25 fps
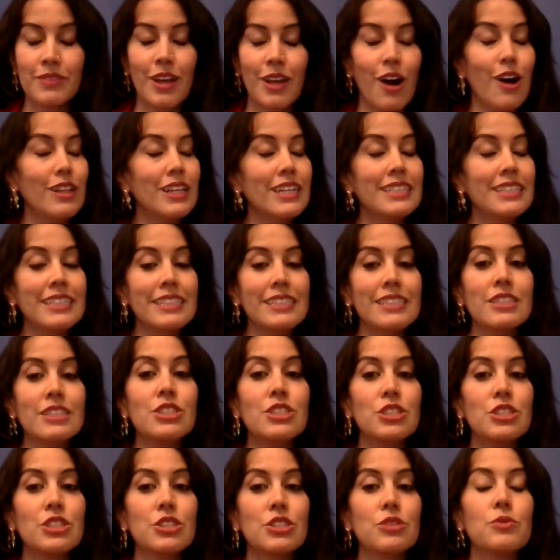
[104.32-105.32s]
All I needed
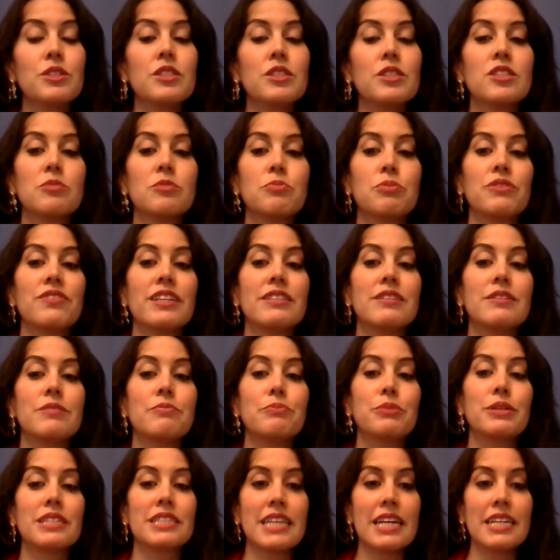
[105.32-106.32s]
to do was to
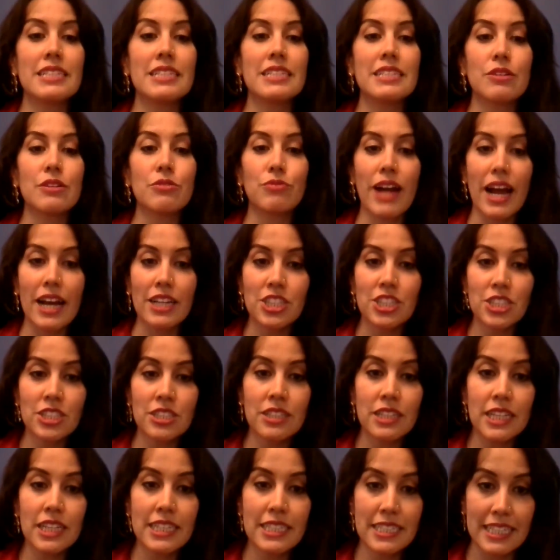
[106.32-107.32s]
present a
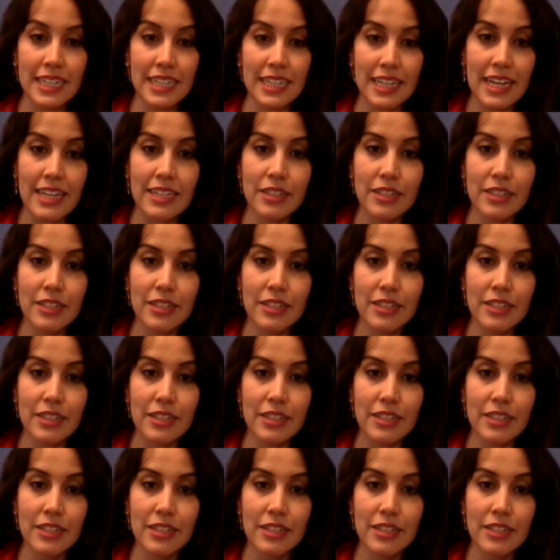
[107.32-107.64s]
rational idea,